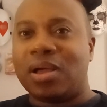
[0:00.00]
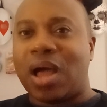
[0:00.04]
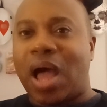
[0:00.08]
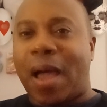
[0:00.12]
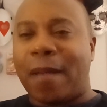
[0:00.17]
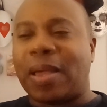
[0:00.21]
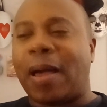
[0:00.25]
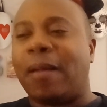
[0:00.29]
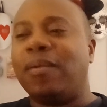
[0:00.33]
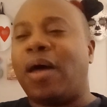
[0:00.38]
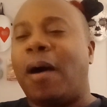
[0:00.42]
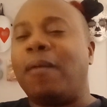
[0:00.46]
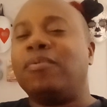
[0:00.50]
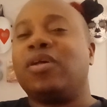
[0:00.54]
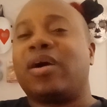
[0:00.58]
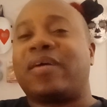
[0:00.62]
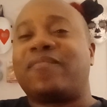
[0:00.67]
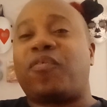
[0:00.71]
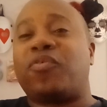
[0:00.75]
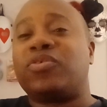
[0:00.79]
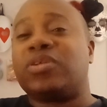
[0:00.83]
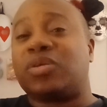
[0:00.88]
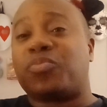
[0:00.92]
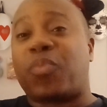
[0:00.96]
I mean, I'm looking
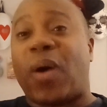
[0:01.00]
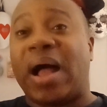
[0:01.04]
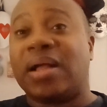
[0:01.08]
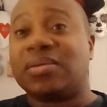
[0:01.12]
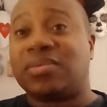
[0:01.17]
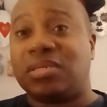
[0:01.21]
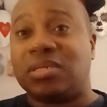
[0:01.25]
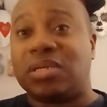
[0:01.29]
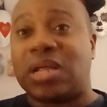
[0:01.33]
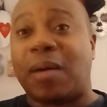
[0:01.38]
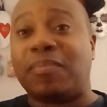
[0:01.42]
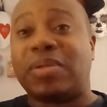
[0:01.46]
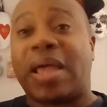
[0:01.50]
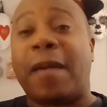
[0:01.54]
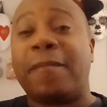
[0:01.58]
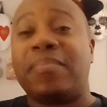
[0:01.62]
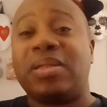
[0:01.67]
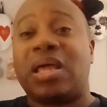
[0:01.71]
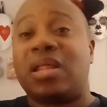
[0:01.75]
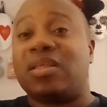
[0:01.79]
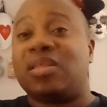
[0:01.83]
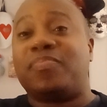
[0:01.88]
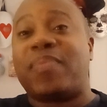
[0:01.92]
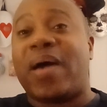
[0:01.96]
forward to watching it. I'm happy
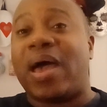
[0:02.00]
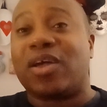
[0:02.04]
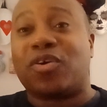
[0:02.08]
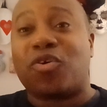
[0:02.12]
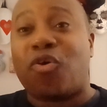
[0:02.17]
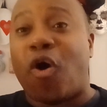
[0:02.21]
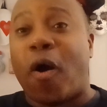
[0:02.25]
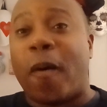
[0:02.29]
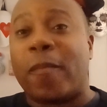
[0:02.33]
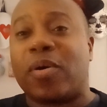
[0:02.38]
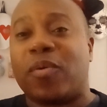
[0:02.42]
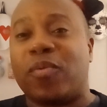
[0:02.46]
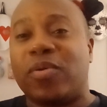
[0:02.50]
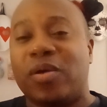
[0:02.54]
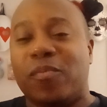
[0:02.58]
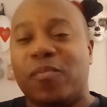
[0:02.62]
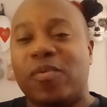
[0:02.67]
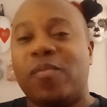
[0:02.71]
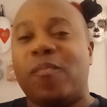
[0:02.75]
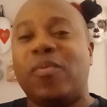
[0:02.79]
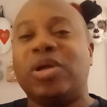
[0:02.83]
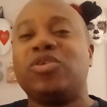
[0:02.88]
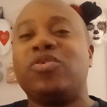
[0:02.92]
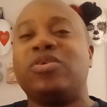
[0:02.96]
that it's back on.
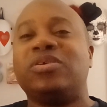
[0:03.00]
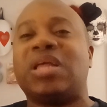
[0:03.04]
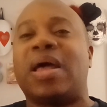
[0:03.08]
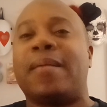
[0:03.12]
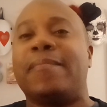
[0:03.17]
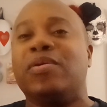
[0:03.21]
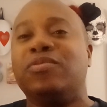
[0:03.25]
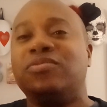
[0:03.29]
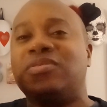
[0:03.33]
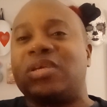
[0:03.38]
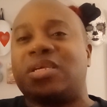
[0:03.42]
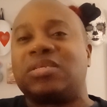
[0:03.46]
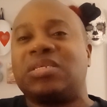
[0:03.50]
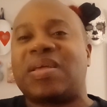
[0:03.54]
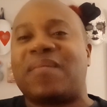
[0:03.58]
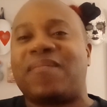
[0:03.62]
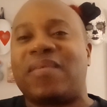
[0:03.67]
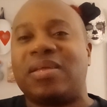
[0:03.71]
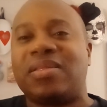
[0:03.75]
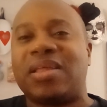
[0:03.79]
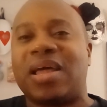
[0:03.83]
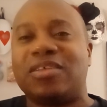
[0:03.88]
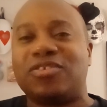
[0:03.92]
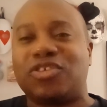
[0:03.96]
But when you hear that music and stuff
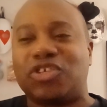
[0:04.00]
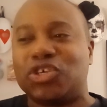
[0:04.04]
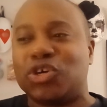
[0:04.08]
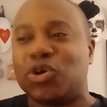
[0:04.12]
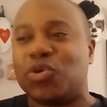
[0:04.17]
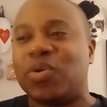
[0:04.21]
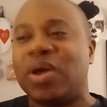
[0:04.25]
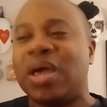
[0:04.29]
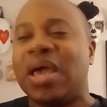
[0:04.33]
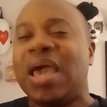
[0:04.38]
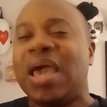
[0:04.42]
like that too,